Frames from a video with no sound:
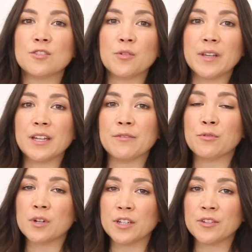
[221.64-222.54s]
these are going in a
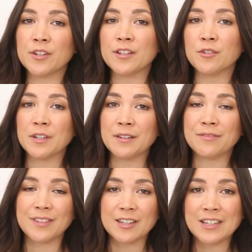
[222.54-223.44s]
400 degree
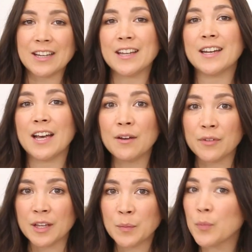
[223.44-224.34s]
Fahrenheit
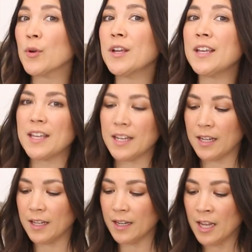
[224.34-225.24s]
oven,
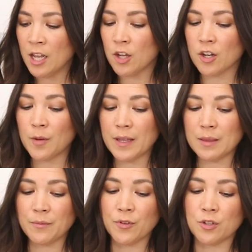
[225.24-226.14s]
preheated. You're gonna
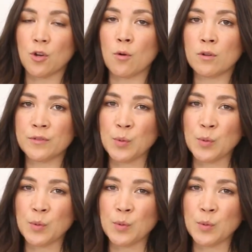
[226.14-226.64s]
bake them for a total